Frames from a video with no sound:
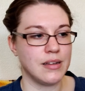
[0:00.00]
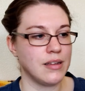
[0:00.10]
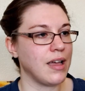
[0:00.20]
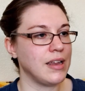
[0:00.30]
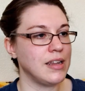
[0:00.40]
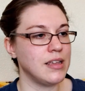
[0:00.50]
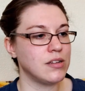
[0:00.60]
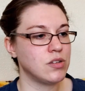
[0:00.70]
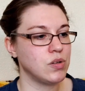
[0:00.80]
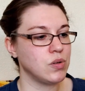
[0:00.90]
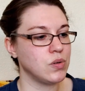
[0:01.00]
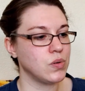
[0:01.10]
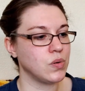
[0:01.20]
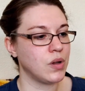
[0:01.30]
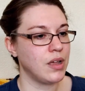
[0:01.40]
I need
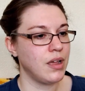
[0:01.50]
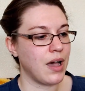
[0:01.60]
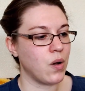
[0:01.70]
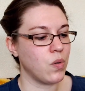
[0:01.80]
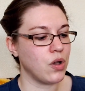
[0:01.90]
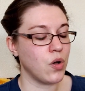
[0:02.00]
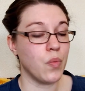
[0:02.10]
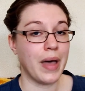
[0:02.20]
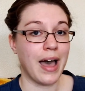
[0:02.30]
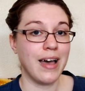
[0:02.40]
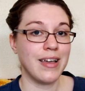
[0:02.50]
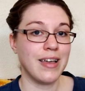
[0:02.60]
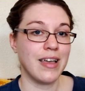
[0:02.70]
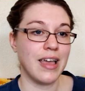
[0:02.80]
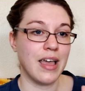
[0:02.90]
to now go back,